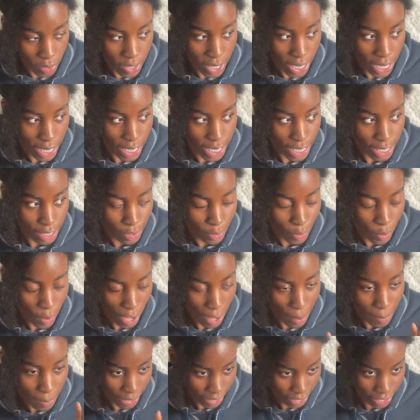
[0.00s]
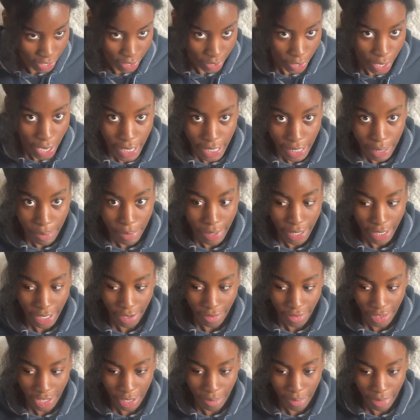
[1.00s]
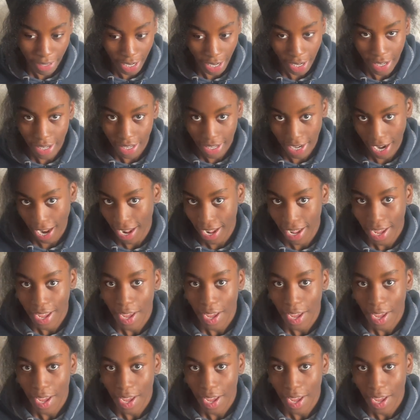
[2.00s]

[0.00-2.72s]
there is quite a bit to do. And some of the stuff needs to be done today.